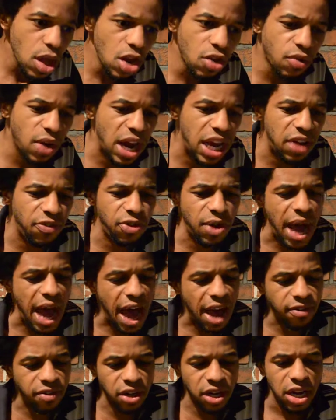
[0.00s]
great. If you
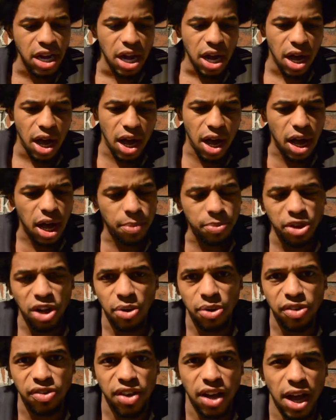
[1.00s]
haven't,
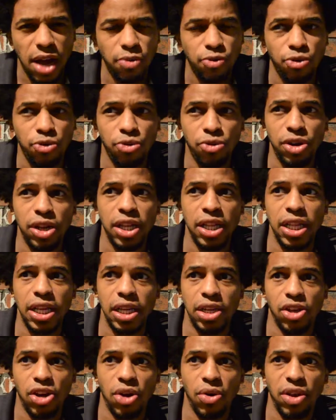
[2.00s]
he's not really,
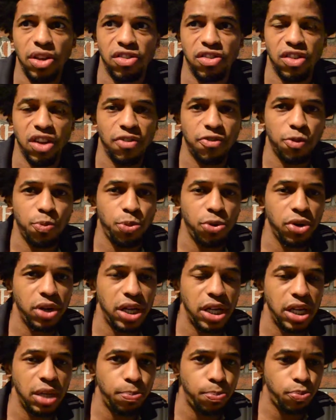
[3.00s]
his stuff's
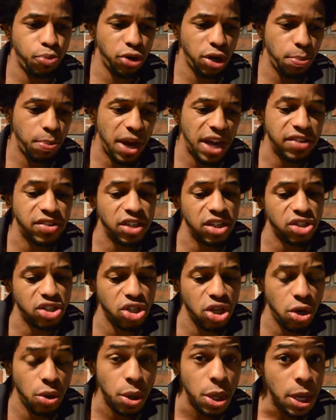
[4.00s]
pretty basic,
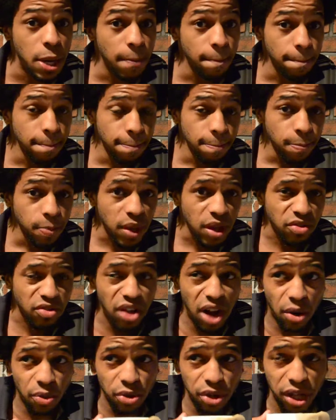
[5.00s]
so it's
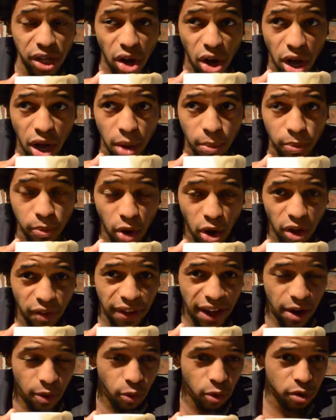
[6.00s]
not really all
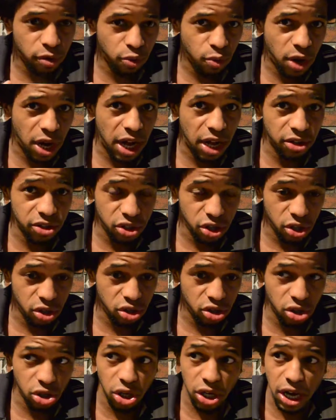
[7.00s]
that worthwhile
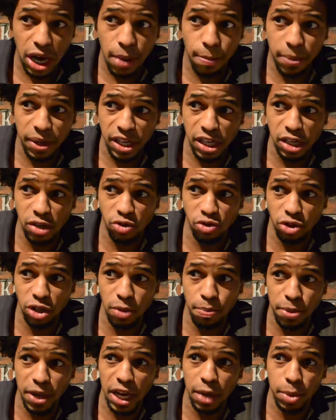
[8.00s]
to look up, but he's really
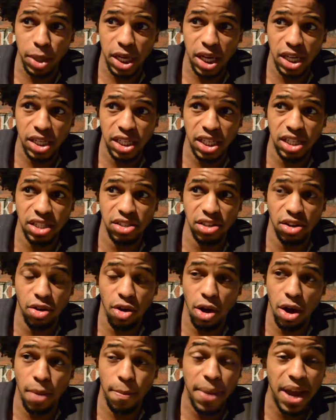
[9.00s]
big because he's
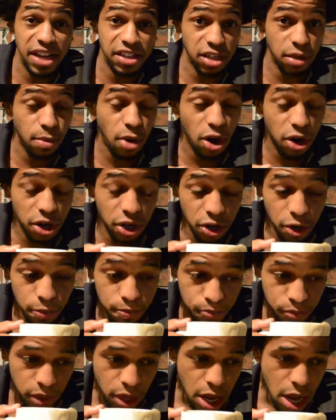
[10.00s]
an amazing marketer.
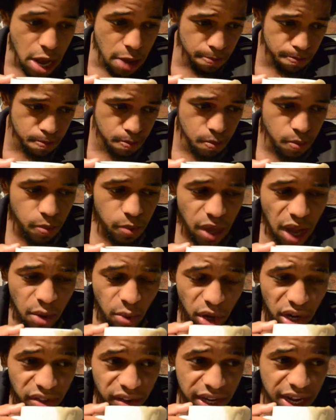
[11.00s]
And
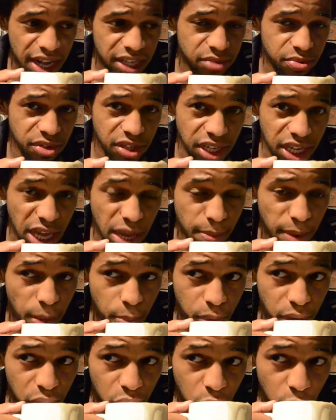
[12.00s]
one of the concepts he came up
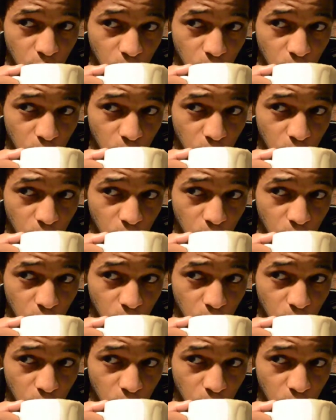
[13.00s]
with